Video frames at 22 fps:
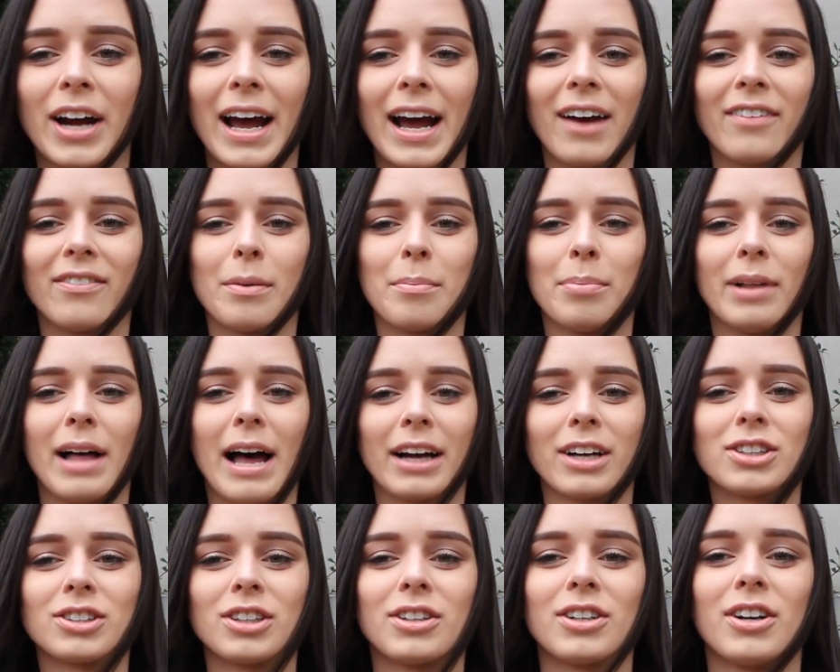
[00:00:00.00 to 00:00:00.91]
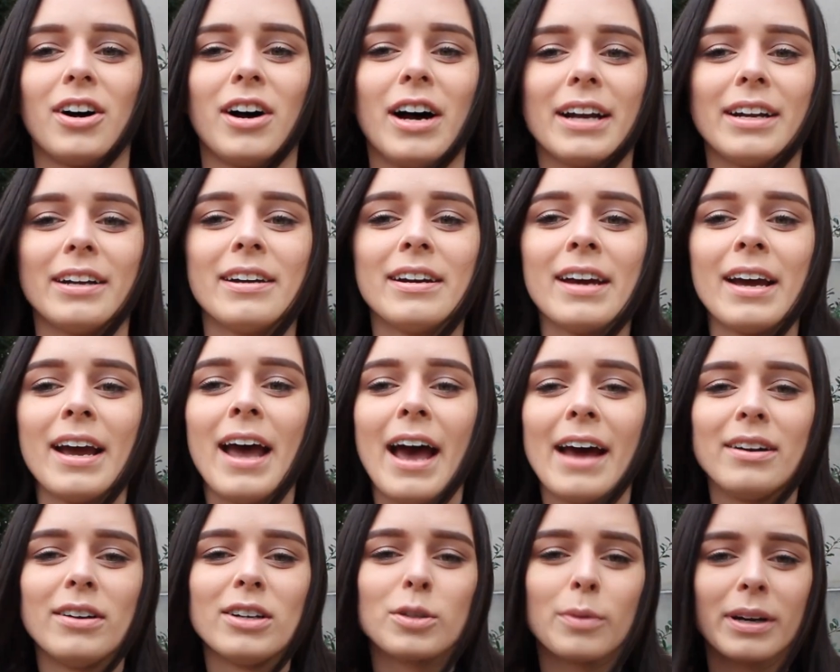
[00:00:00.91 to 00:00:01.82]
I have a black shirt on,
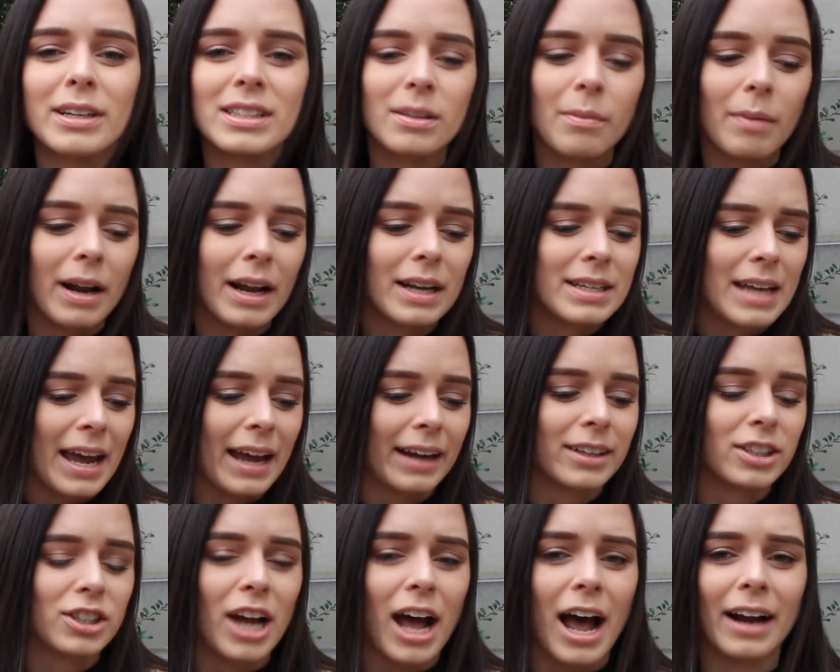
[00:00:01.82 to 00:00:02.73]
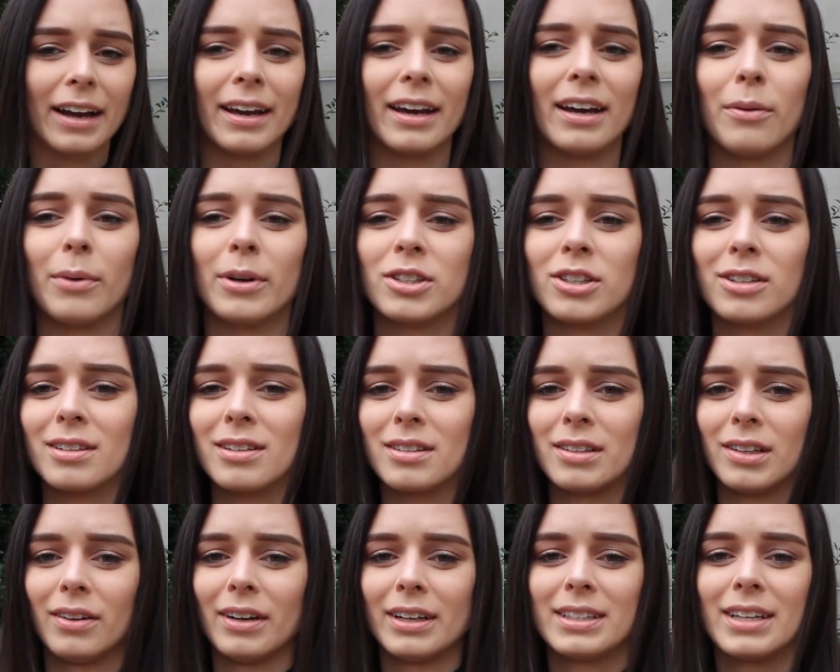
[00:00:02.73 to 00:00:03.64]
and he was wearing some kind of tan jacket, which this
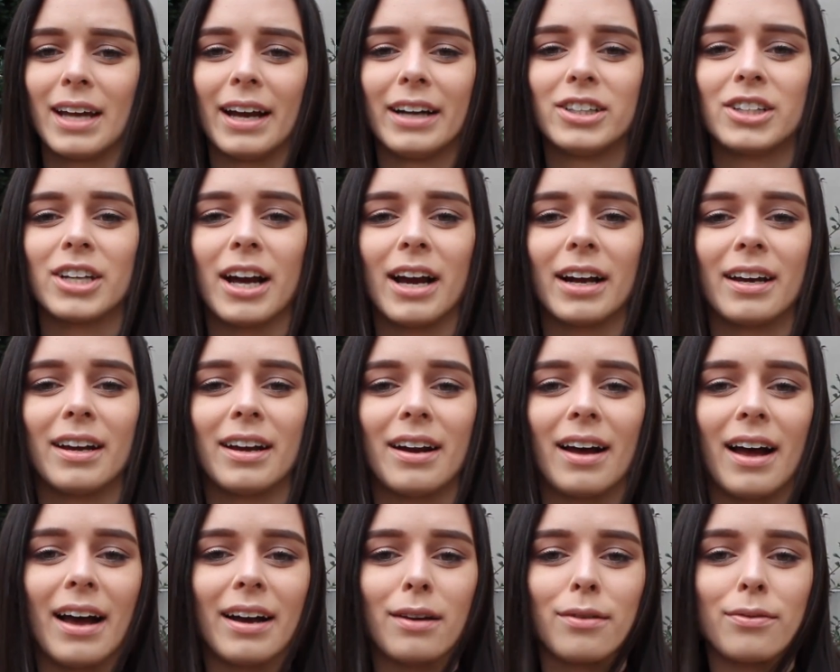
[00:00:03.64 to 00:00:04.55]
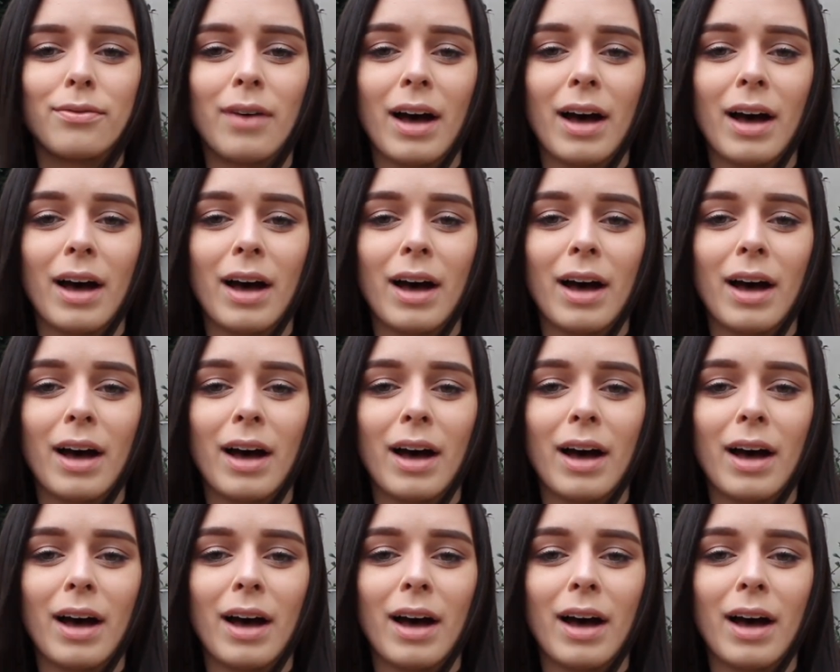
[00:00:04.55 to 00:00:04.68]
is the only tan jacket I could